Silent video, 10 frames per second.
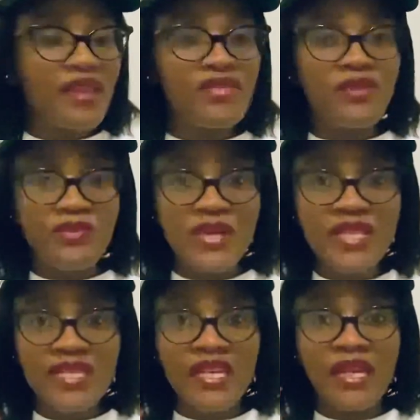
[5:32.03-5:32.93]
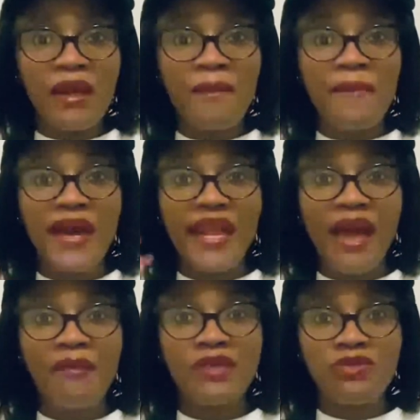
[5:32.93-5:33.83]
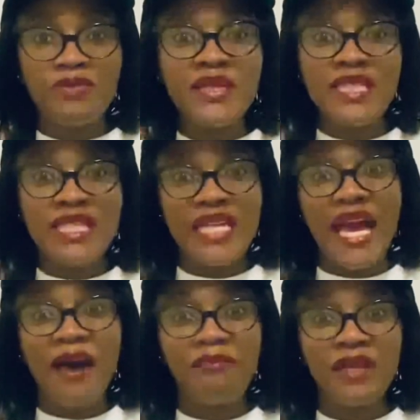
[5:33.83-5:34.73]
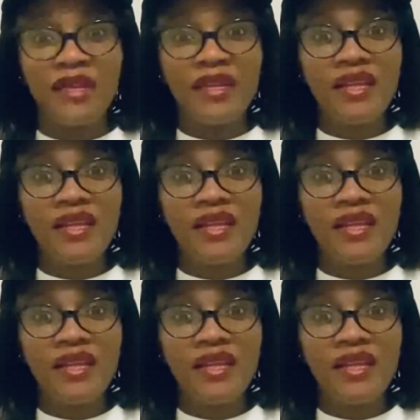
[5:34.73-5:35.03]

the reason bad habits repeatedly happen